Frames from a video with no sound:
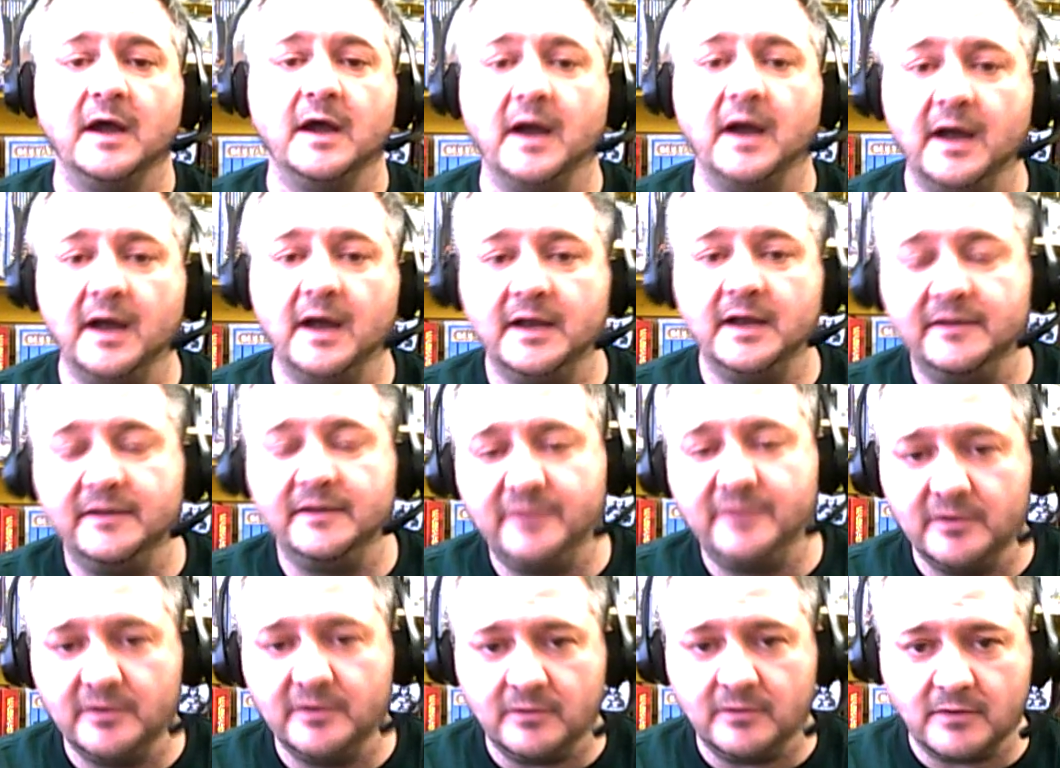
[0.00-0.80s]

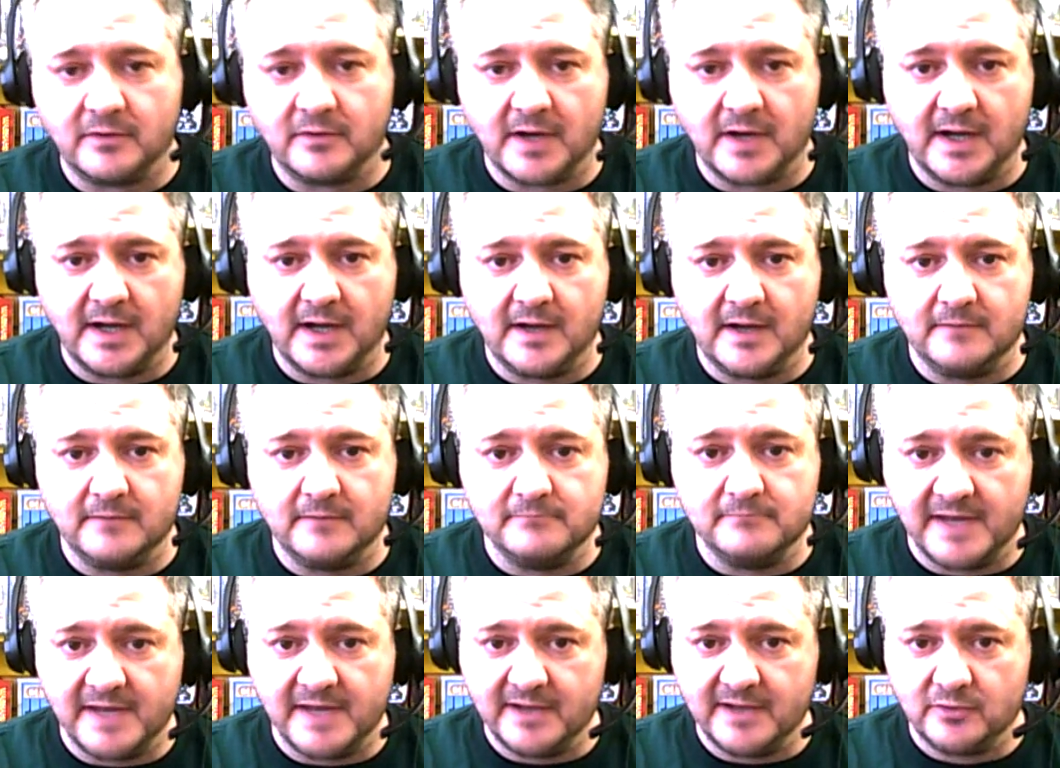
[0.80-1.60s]
If you're
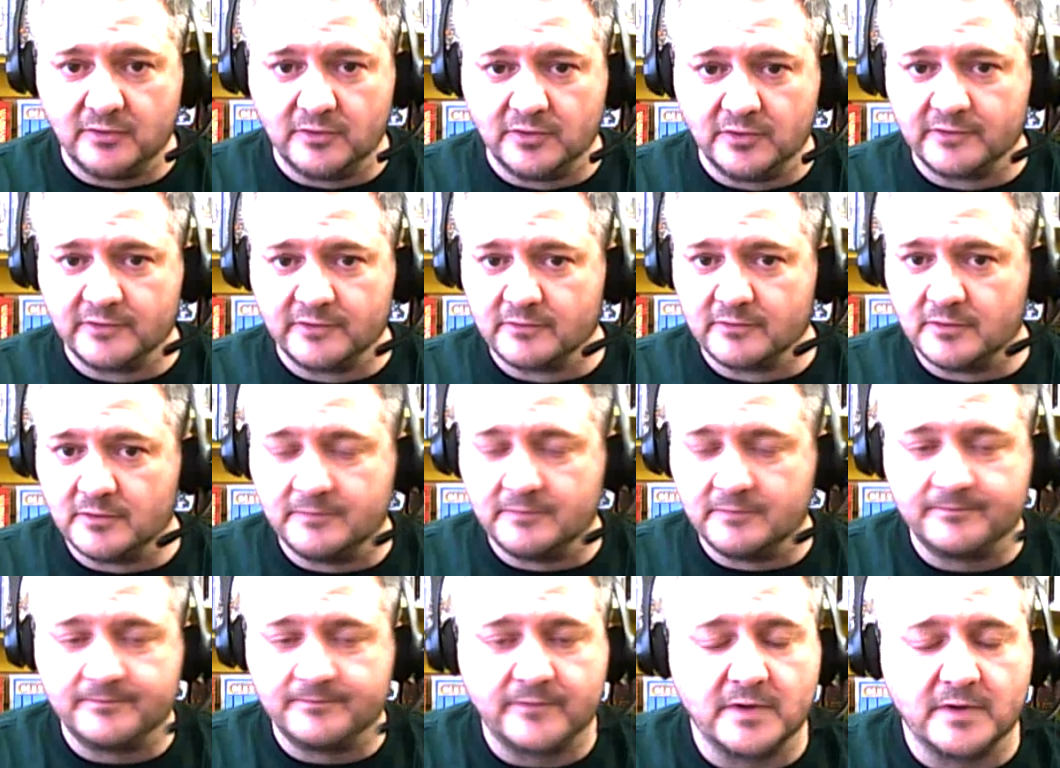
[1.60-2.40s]
mail order
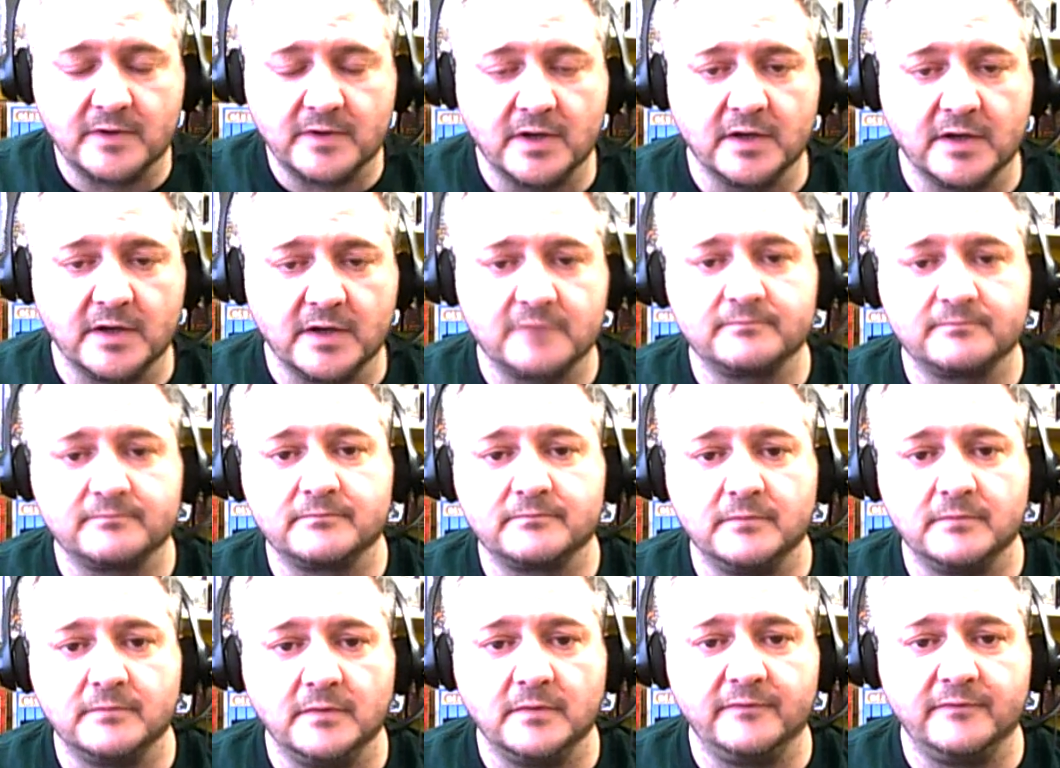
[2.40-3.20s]
or
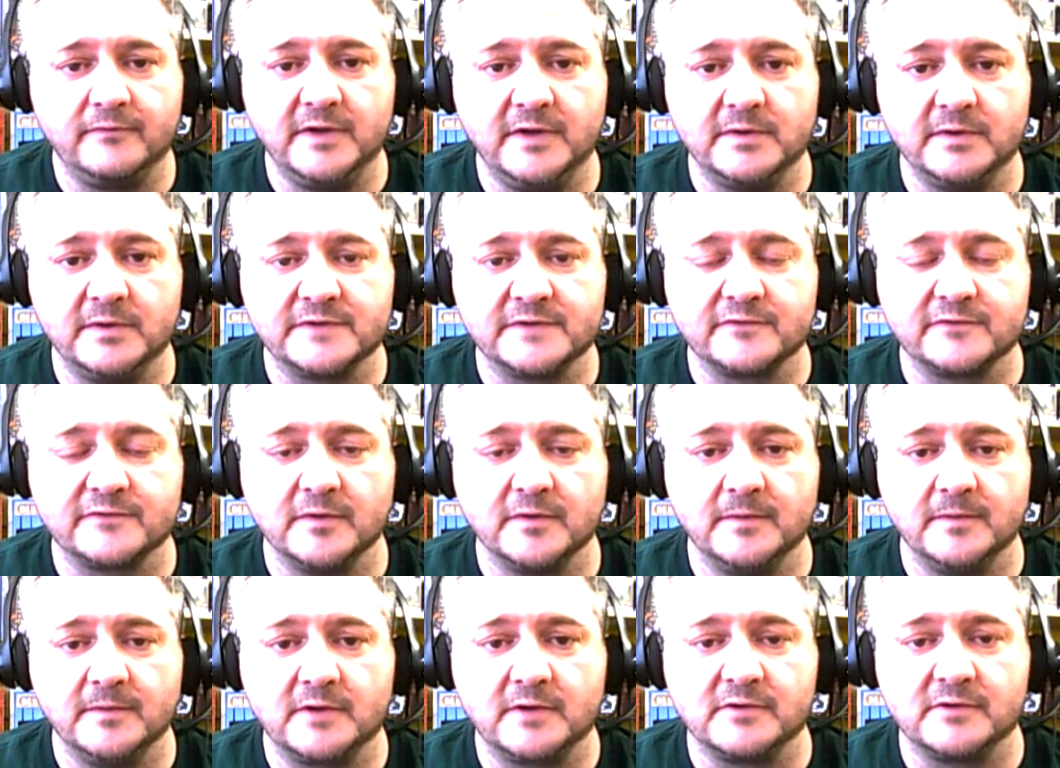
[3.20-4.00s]
viewers
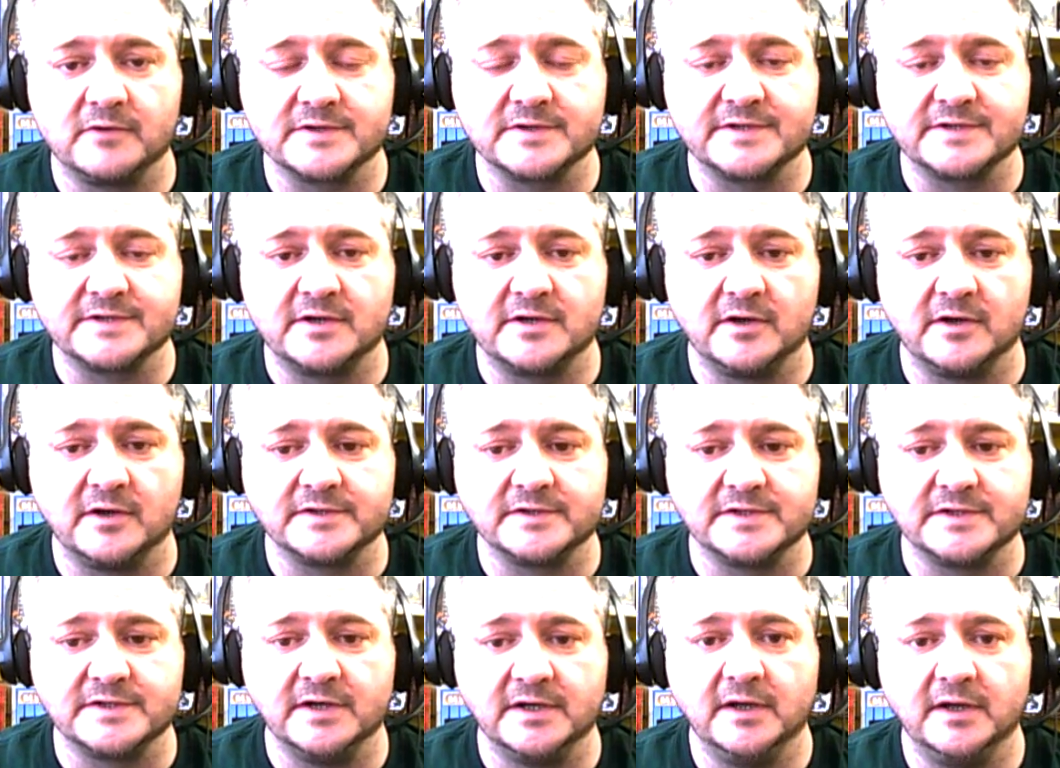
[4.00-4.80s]
from across the
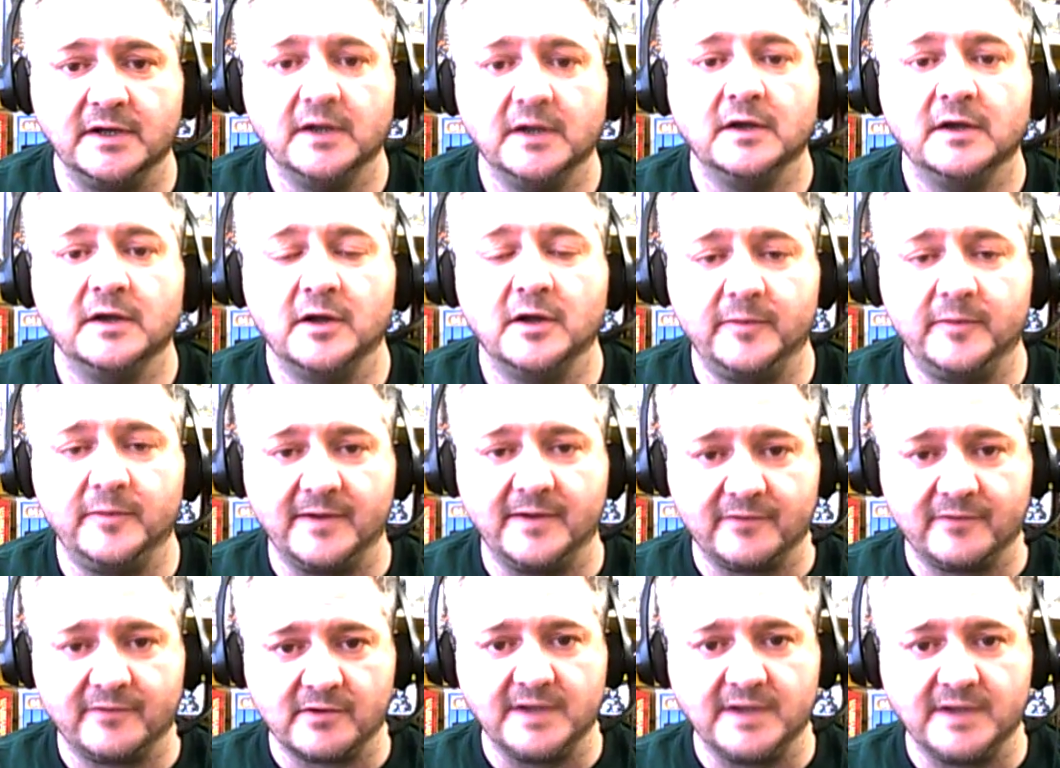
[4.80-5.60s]
continent, hope
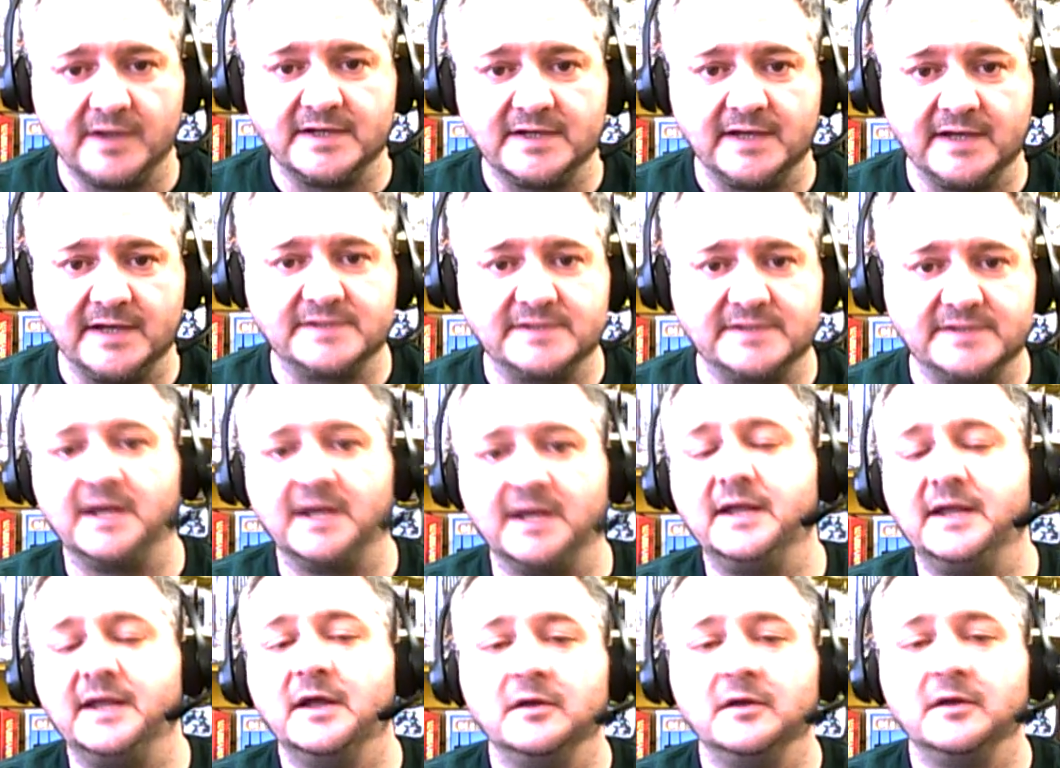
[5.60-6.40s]
you have a great day
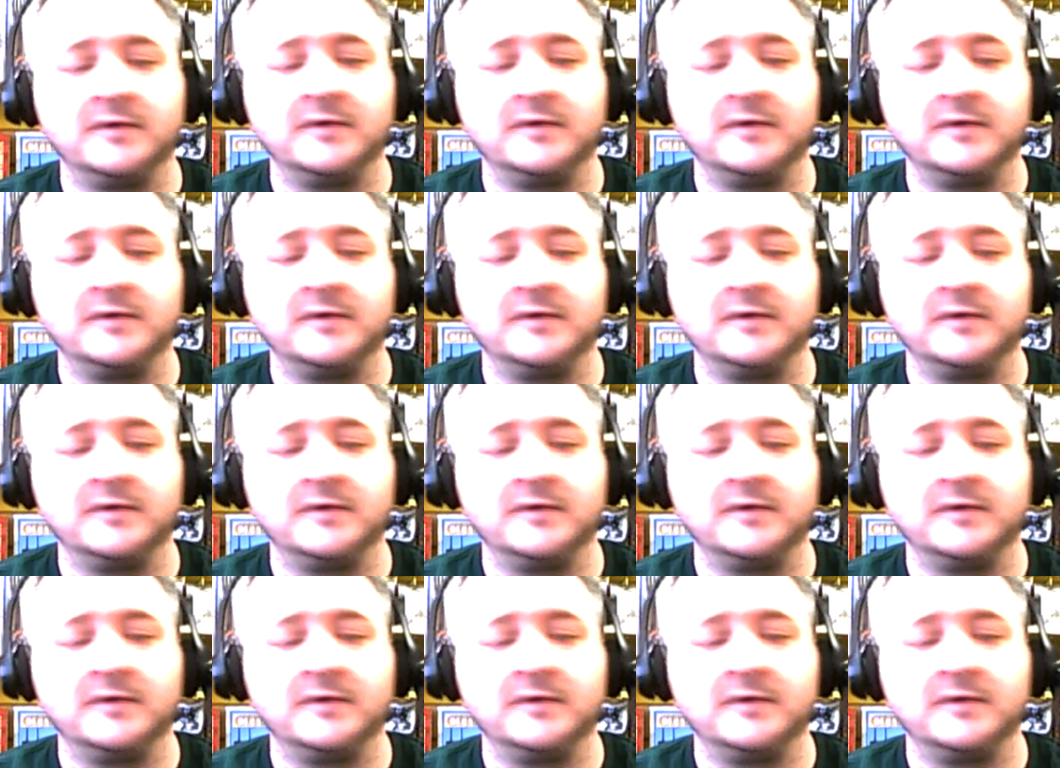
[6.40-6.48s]
today.